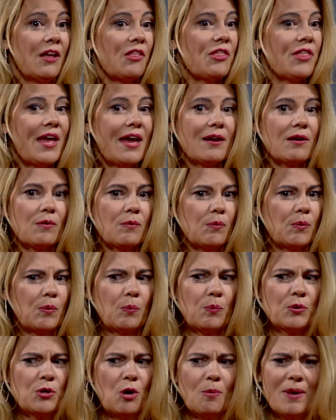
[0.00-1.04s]
that
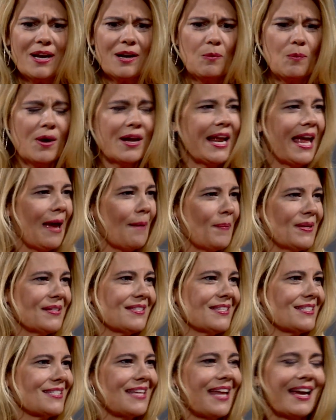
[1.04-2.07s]
no matter what happens,
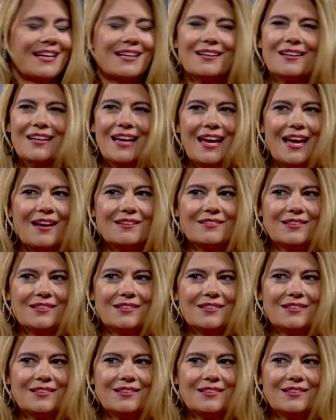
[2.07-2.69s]
it's like, okay,